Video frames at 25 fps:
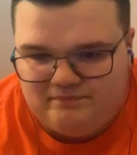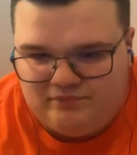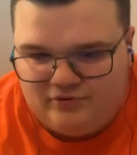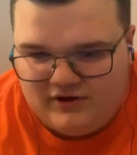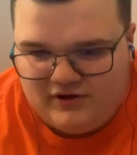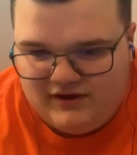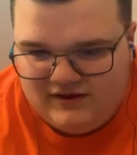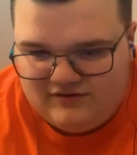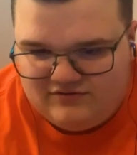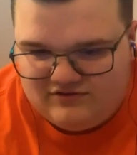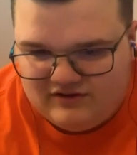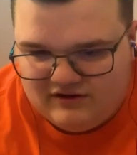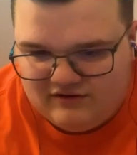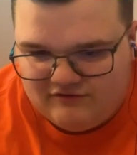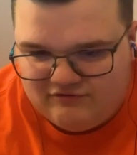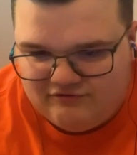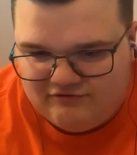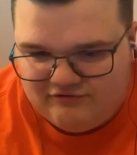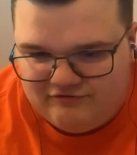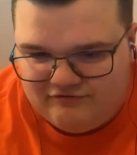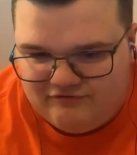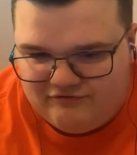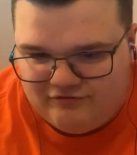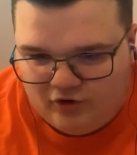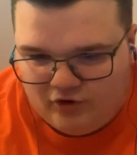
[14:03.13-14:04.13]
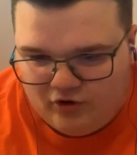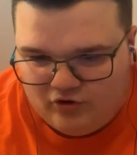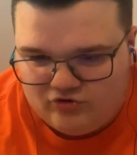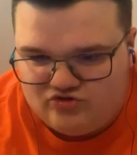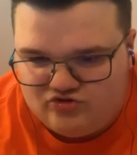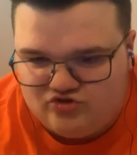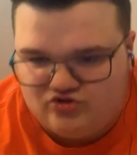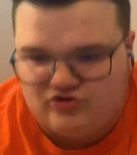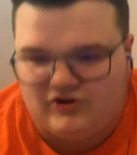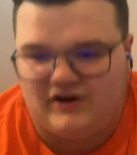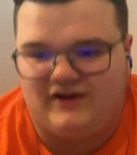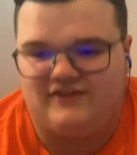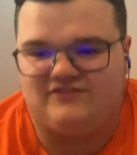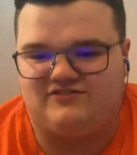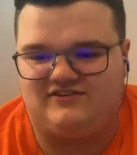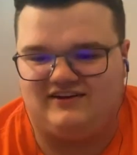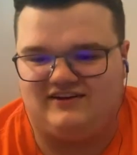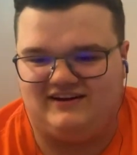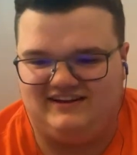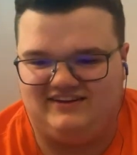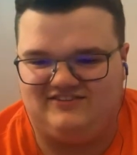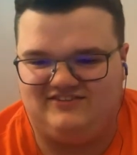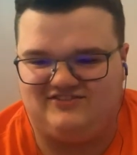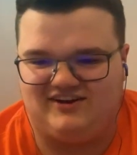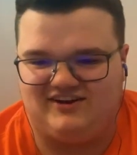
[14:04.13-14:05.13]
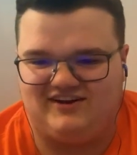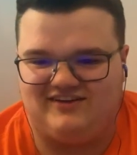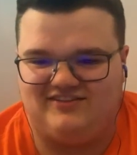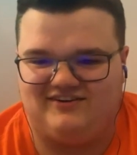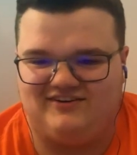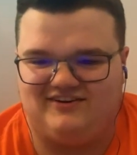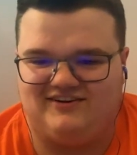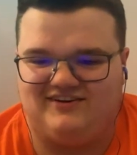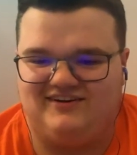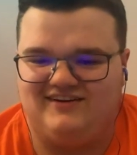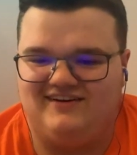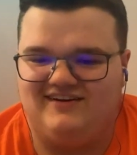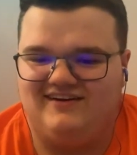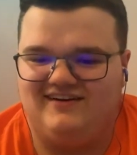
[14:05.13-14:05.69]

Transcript: placing full trust in each other.